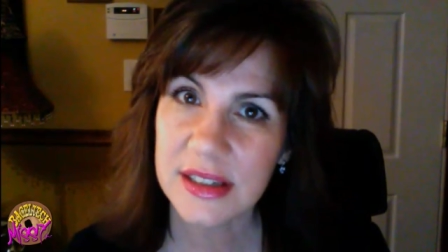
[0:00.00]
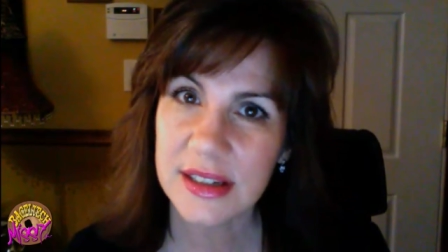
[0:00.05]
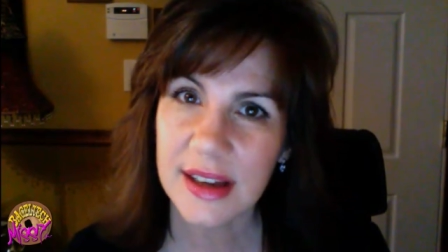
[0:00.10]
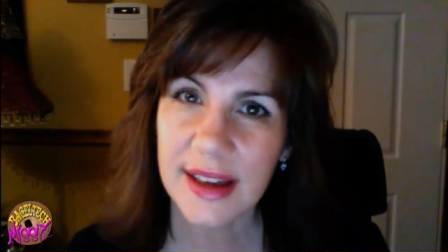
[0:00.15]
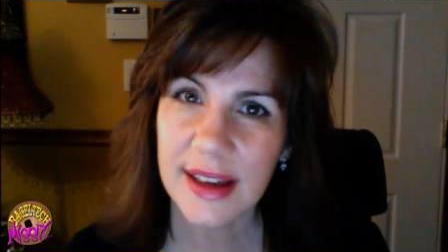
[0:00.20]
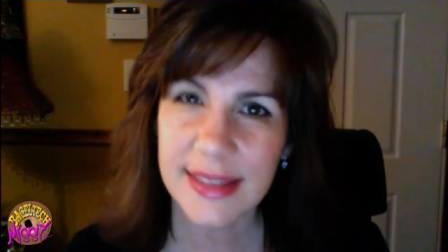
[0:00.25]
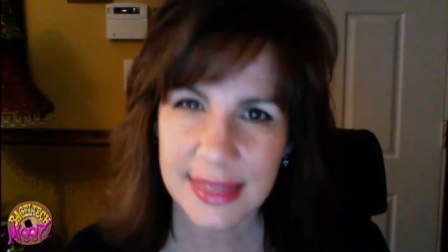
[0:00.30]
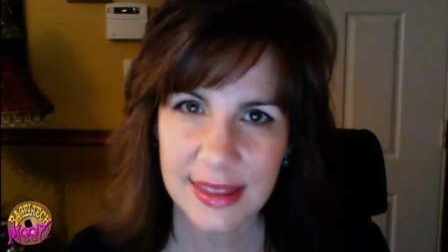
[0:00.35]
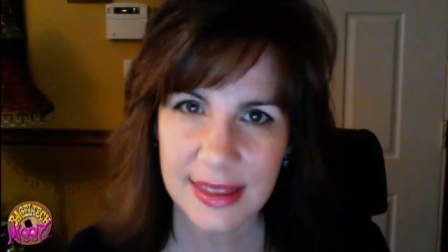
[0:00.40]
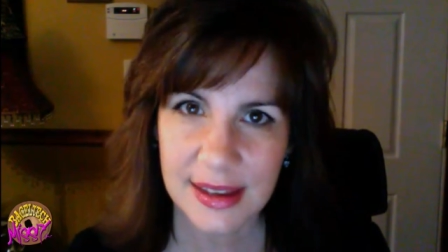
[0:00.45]

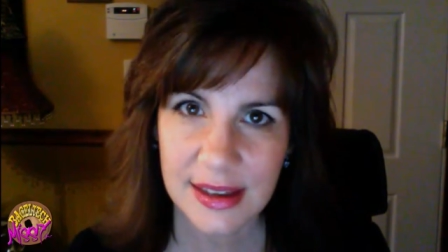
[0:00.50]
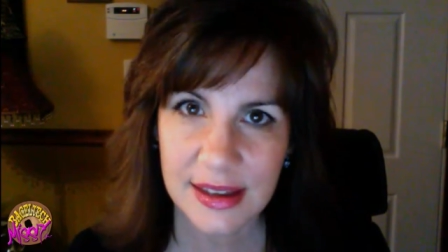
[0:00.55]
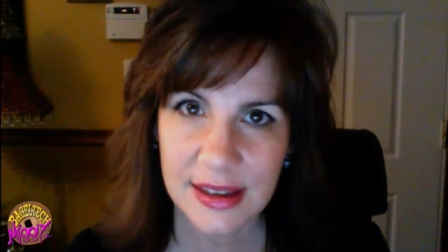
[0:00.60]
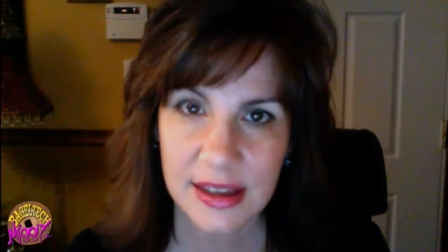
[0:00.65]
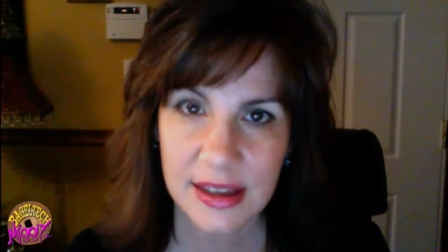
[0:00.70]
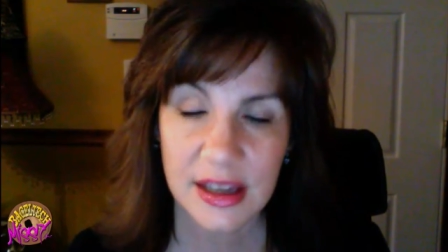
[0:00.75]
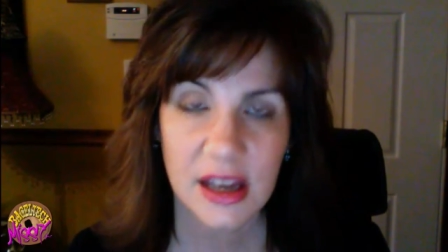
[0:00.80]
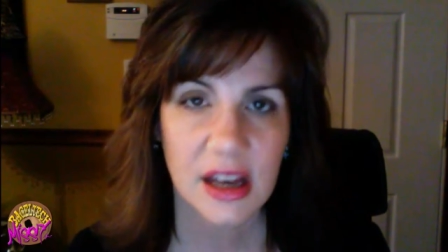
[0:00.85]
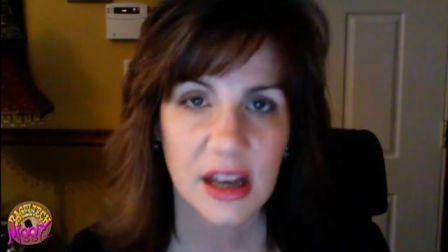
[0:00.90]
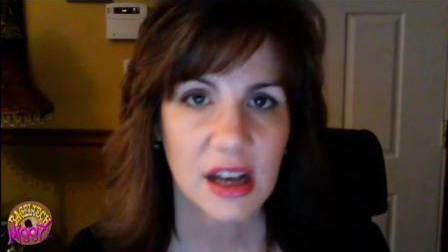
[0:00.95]
I think.
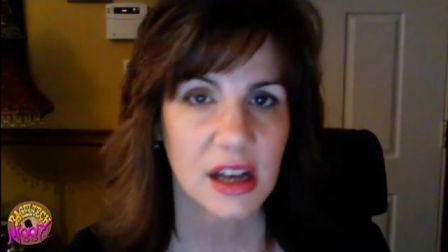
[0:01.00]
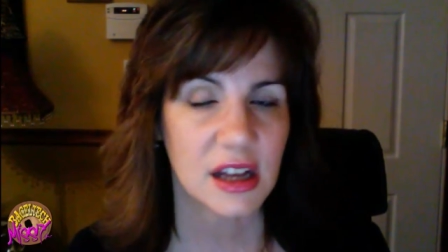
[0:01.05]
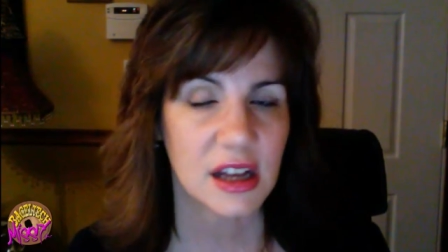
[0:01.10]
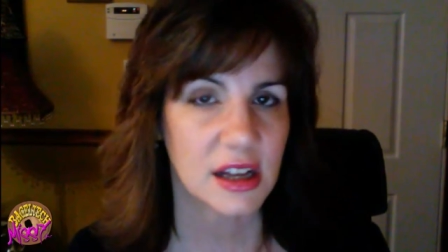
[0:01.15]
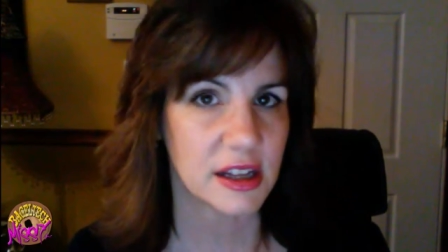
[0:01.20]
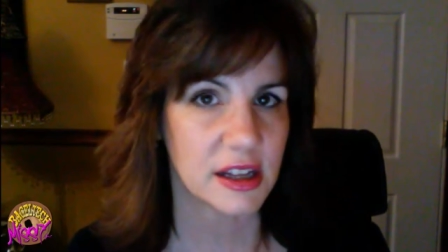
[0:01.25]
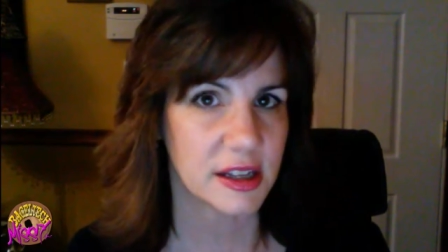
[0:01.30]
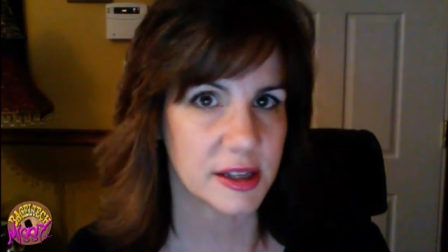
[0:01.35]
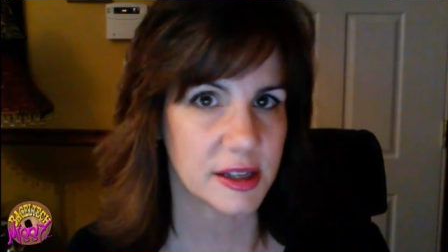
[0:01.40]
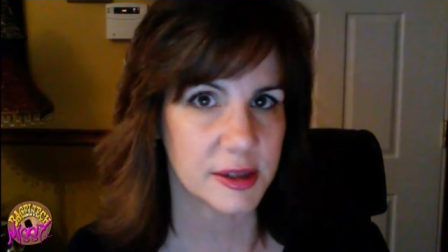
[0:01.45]

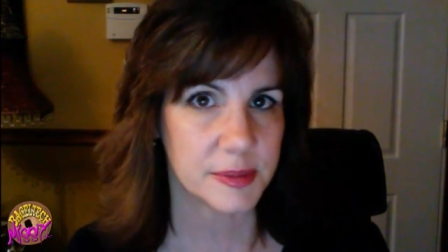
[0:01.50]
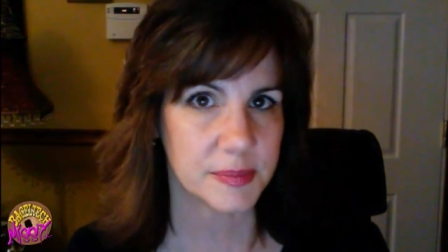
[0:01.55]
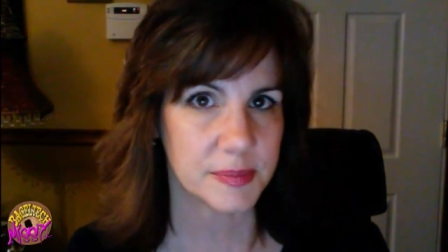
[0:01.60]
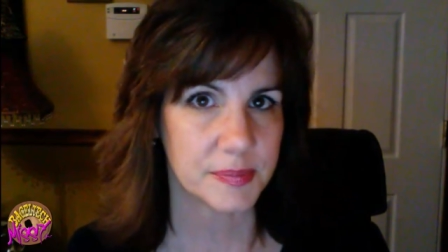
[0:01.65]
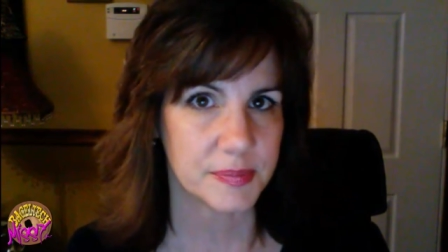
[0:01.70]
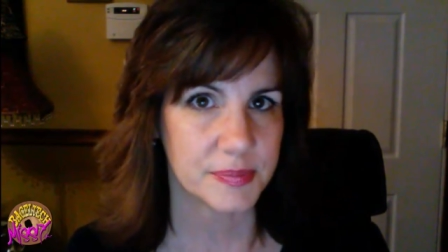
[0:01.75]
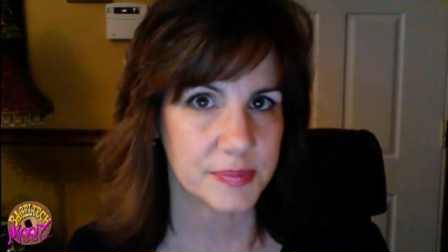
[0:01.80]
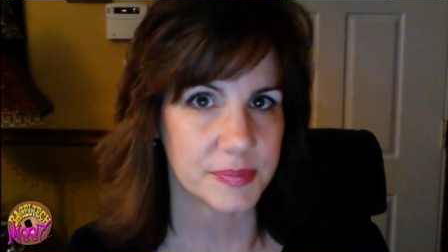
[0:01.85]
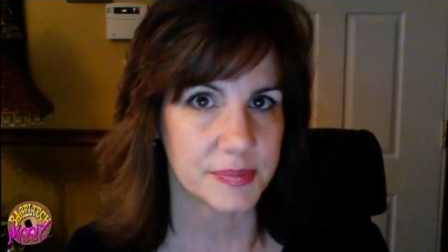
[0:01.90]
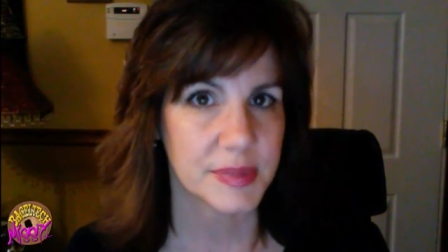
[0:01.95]
Um,
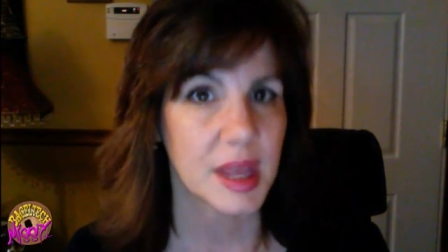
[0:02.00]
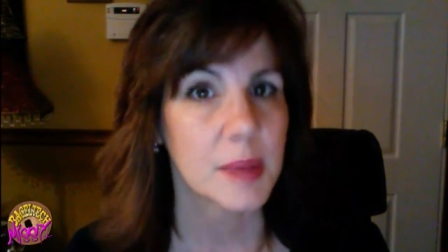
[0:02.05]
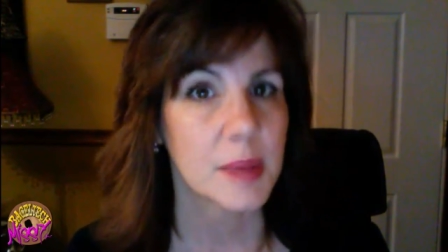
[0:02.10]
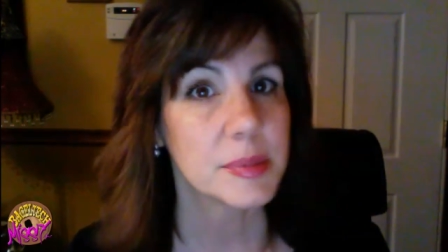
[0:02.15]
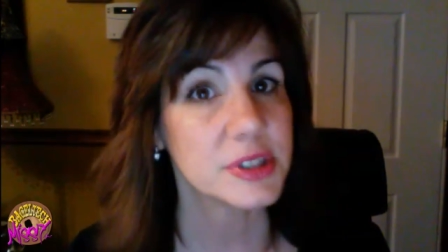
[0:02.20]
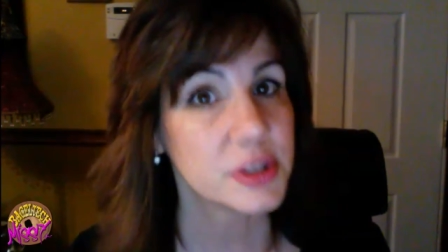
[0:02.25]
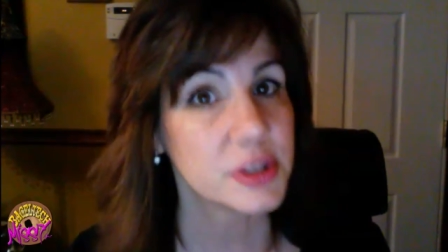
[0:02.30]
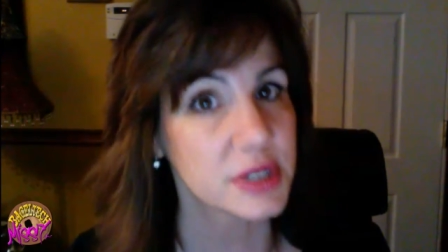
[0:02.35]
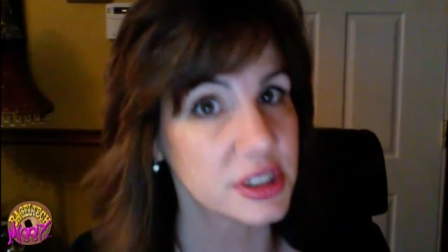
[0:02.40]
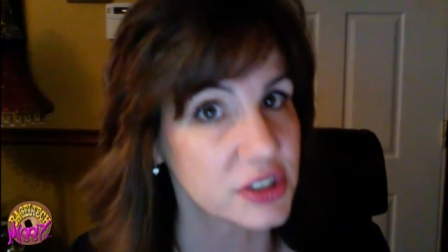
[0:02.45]

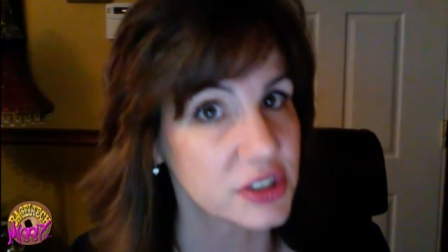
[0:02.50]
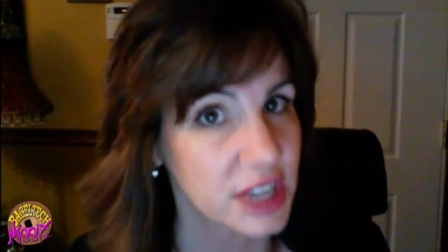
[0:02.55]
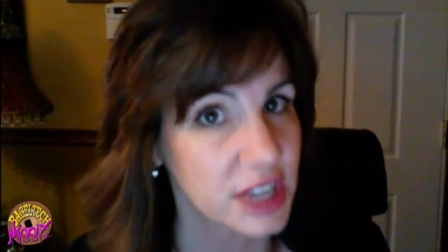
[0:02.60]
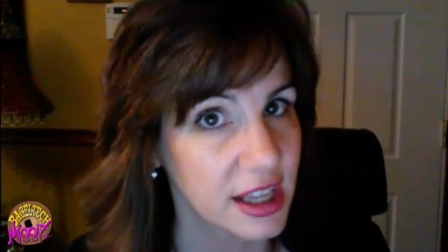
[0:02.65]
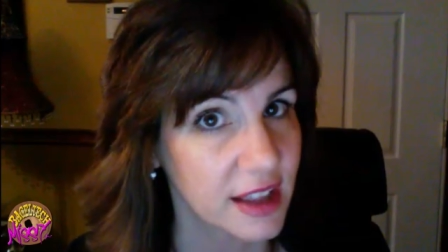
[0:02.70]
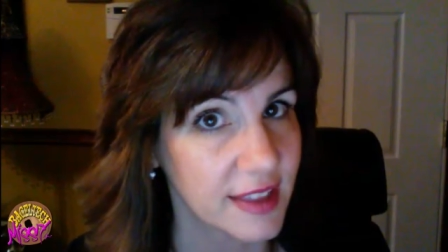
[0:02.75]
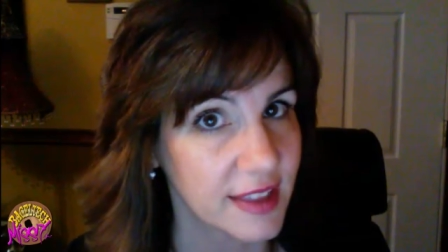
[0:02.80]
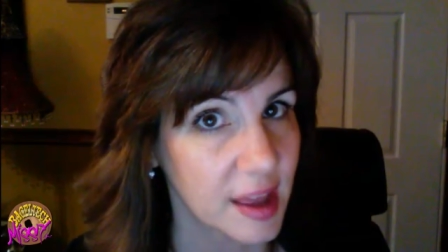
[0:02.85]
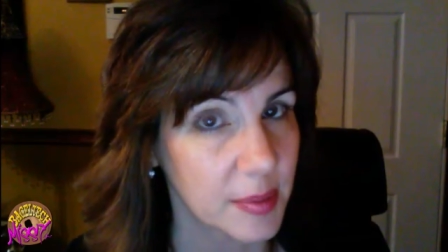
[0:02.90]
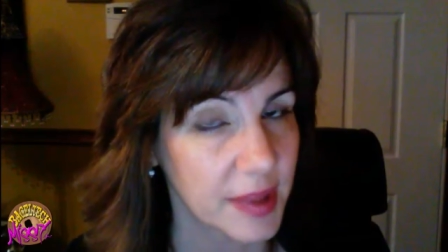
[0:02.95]
but you can
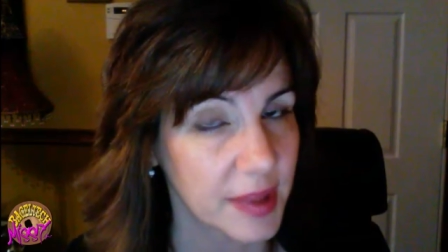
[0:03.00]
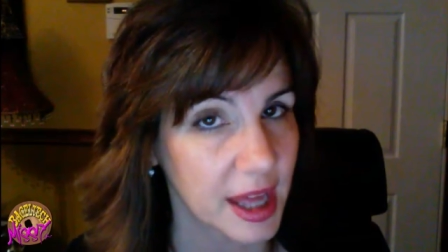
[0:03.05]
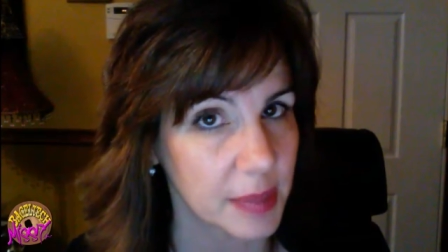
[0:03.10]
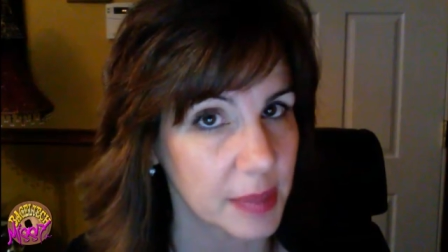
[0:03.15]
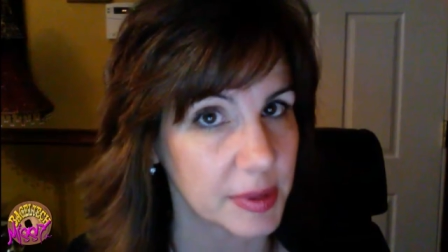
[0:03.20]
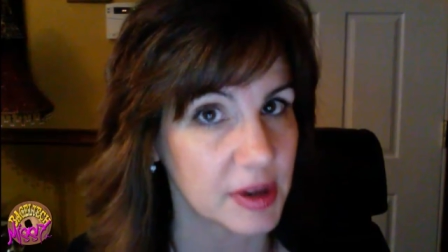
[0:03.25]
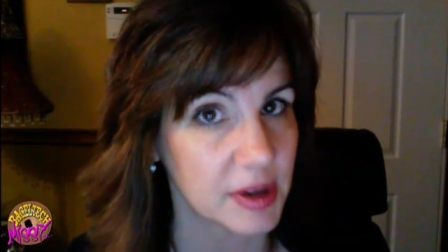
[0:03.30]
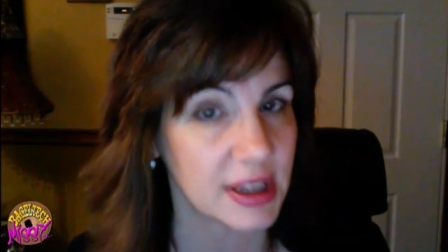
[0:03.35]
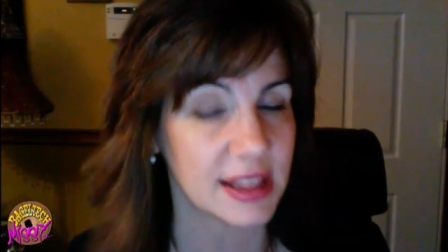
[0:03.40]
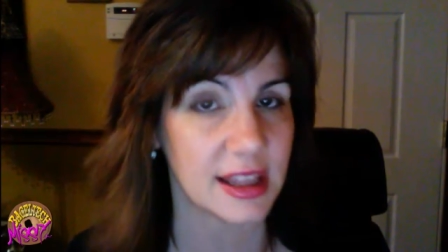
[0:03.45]
check on that
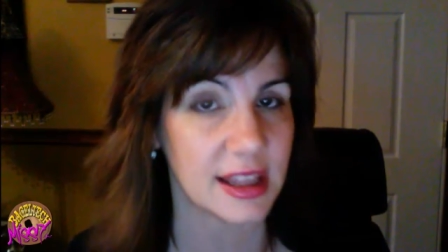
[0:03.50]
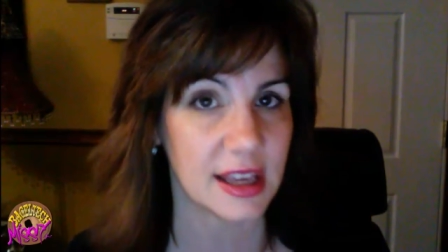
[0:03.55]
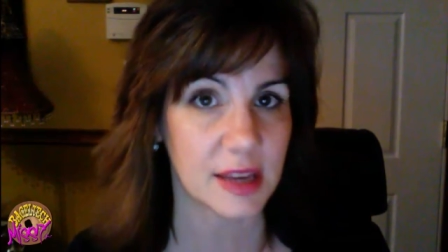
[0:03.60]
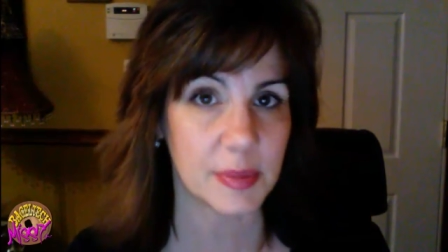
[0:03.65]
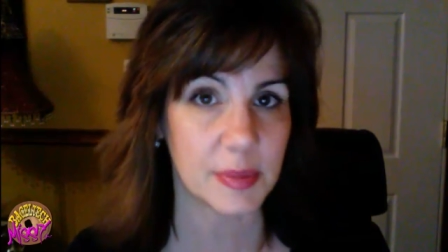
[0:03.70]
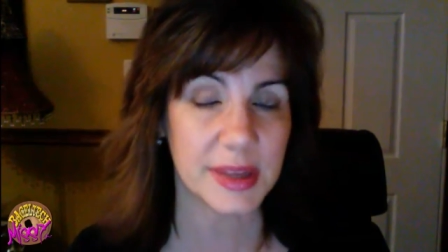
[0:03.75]
BlackBerry thing